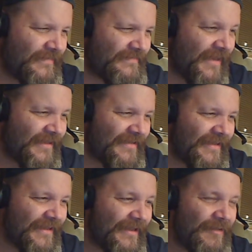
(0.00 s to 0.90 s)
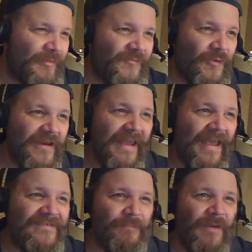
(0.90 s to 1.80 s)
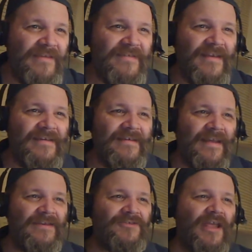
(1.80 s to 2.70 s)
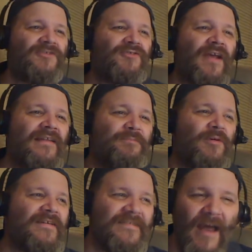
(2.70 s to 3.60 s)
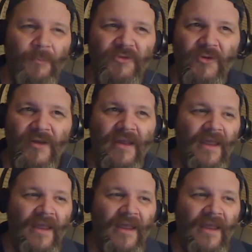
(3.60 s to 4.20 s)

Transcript: luckily here, before he has to bust in and try to put a stop to it,